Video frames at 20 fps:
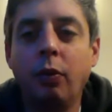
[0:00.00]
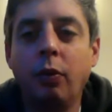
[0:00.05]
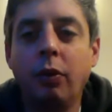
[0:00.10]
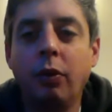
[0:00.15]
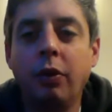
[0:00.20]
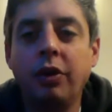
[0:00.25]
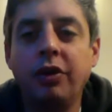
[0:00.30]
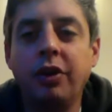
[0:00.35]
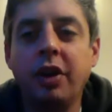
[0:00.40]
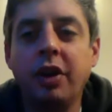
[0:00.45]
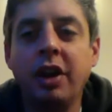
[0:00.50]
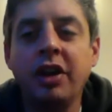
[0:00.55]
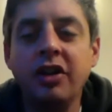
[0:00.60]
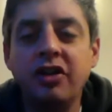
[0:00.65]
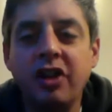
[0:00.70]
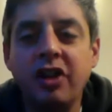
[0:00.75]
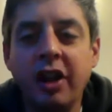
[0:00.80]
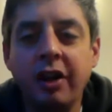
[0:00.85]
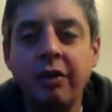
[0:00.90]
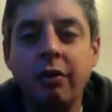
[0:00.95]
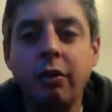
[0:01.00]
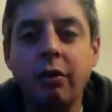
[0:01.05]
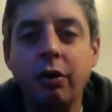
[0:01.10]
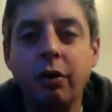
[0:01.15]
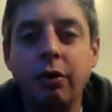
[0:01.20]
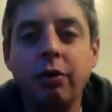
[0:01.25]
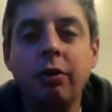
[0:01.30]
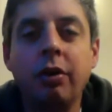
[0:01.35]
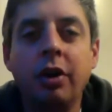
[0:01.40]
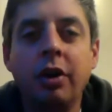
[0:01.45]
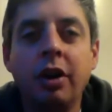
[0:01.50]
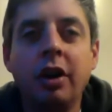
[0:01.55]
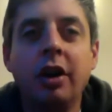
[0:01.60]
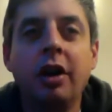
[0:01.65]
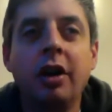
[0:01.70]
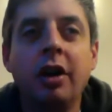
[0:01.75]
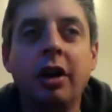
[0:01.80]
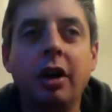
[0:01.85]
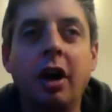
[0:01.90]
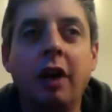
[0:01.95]
In general,
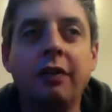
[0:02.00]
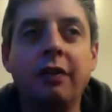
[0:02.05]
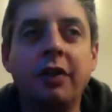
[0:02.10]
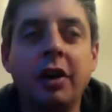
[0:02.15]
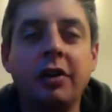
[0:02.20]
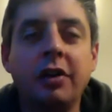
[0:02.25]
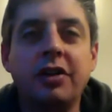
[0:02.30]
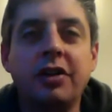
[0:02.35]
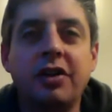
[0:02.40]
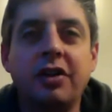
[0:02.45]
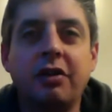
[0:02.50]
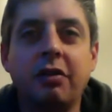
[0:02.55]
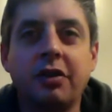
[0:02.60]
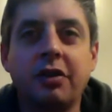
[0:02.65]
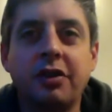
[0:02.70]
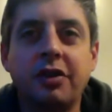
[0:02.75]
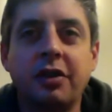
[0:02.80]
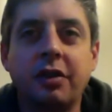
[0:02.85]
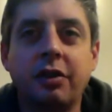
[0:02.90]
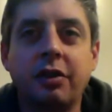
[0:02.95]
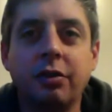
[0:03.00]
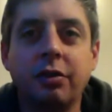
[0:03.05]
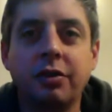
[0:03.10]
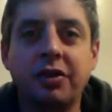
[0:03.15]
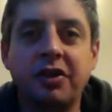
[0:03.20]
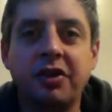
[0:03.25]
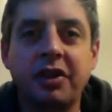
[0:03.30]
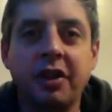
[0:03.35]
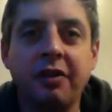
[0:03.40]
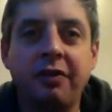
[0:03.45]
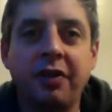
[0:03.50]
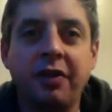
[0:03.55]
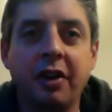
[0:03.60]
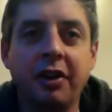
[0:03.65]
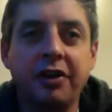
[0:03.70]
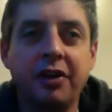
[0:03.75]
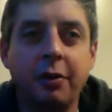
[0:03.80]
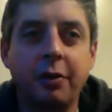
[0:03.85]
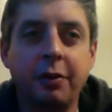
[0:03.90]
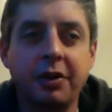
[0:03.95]
I've noticed across the course so far, the
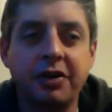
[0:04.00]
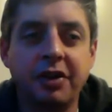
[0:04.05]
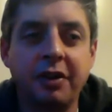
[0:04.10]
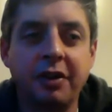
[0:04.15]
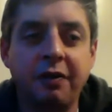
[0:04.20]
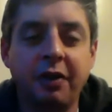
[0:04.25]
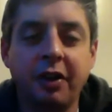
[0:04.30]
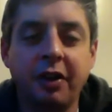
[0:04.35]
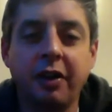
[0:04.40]
topics so far,